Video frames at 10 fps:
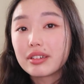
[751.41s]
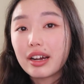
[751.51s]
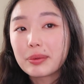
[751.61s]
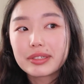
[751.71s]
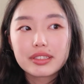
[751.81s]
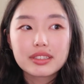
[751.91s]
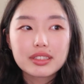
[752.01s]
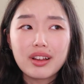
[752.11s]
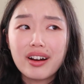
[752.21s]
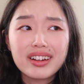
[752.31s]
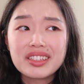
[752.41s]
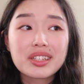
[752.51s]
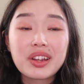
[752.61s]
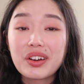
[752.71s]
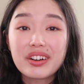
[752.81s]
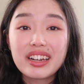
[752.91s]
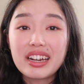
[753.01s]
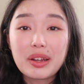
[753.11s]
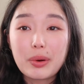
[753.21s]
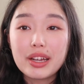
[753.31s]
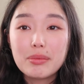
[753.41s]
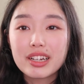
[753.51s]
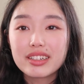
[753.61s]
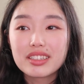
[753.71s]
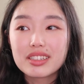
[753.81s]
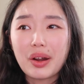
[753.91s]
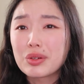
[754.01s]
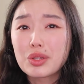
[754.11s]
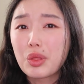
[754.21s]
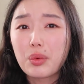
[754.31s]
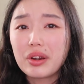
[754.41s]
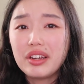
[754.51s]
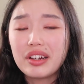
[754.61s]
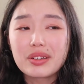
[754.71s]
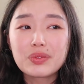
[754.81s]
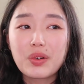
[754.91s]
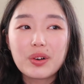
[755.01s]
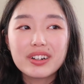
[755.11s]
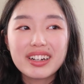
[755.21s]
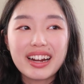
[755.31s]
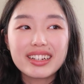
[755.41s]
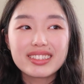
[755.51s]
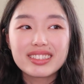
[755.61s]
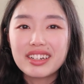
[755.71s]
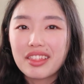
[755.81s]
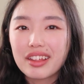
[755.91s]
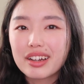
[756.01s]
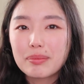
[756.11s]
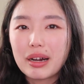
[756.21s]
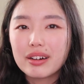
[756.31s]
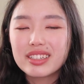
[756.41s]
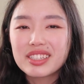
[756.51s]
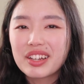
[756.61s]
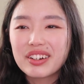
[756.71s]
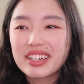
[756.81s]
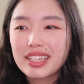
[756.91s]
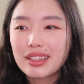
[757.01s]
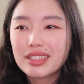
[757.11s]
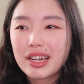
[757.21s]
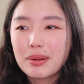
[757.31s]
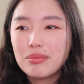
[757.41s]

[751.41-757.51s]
I was not insecure in any way because I was three, I was four. I didn't think about insecurities at the time.